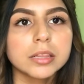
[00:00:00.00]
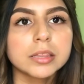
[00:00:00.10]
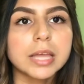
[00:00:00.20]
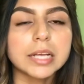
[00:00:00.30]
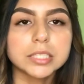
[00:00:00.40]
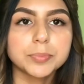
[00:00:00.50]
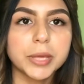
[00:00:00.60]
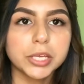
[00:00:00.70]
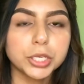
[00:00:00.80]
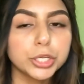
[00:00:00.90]
that's
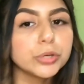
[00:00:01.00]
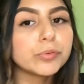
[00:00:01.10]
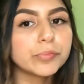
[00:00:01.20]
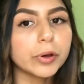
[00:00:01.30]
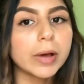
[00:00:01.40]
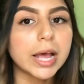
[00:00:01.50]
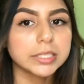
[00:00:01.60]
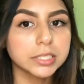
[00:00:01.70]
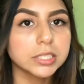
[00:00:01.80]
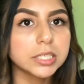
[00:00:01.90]
making you feel
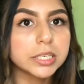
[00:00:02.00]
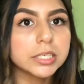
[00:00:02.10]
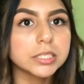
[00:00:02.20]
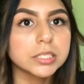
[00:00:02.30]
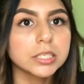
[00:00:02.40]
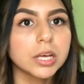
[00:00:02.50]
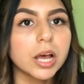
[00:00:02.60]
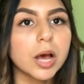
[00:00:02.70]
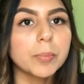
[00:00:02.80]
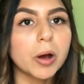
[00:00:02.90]
hesitant
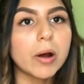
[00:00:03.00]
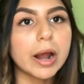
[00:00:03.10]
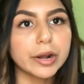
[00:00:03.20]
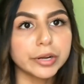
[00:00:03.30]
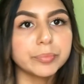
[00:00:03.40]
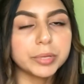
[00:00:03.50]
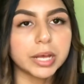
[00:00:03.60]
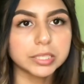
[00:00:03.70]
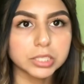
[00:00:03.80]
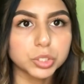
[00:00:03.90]
about hiring me
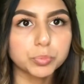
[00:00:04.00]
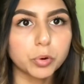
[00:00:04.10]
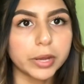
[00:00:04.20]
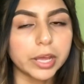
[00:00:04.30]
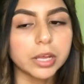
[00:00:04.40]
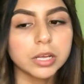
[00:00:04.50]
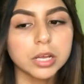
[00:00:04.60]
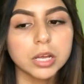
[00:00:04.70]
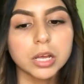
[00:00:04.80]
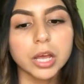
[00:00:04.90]
at this point?
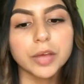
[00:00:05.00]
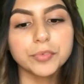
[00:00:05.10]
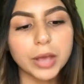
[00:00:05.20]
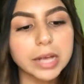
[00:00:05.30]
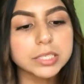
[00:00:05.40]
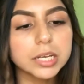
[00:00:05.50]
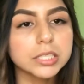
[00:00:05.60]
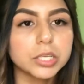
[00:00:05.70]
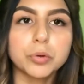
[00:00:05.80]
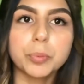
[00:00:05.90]
If you ask
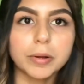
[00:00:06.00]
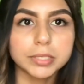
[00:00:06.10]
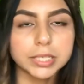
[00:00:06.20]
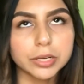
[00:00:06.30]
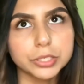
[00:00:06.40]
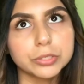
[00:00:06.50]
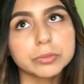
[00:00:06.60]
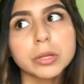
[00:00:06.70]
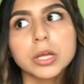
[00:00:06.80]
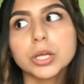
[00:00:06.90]
that, they'll probably tell you
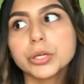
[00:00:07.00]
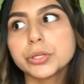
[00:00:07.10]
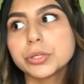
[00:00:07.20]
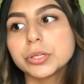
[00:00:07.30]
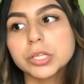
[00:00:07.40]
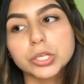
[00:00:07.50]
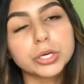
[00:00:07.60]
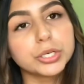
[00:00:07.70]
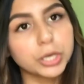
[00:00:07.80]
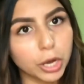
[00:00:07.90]

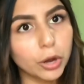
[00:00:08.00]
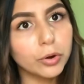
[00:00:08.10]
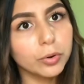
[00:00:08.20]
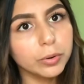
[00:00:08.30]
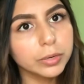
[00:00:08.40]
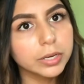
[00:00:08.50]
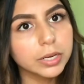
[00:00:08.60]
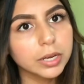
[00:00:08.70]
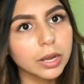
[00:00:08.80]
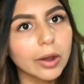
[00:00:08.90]
either no,
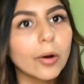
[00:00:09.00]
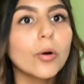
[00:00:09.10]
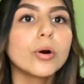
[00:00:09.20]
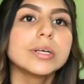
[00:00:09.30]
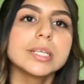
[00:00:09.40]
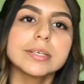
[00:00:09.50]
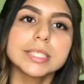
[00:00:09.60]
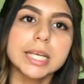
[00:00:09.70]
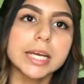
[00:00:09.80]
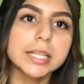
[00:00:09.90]
or they'll
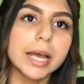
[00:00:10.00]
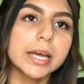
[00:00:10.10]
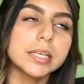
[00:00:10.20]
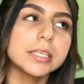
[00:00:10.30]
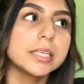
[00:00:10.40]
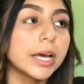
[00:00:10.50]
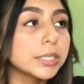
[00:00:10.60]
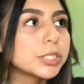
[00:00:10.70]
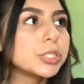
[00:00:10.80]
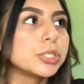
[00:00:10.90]
say like,
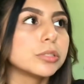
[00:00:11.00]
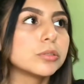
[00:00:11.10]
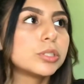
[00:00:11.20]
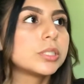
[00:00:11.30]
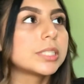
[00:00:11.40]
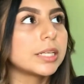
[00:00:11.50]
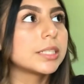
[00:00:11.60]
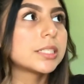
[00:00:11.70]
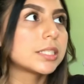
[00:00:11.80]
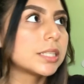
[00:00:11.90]
yes, you said
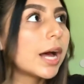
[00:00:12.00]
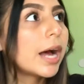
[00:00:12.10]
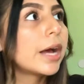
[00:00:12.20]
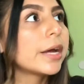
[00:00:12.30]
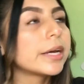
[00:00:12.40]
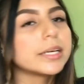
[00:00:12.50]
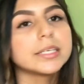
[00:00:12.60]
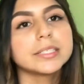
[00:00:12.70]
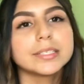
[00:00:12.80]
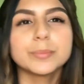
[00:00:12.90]
this and that,
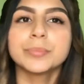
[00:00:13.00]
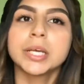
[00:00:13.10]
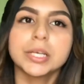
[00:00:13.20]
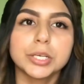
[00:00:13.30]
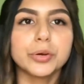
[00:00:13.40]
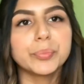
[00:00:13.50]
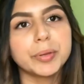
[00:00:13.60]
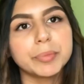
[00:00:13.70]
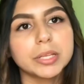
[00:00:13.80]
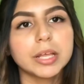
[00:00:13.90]
and it
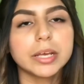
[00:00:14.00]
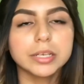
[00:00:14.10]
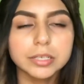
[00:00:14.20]
made me like,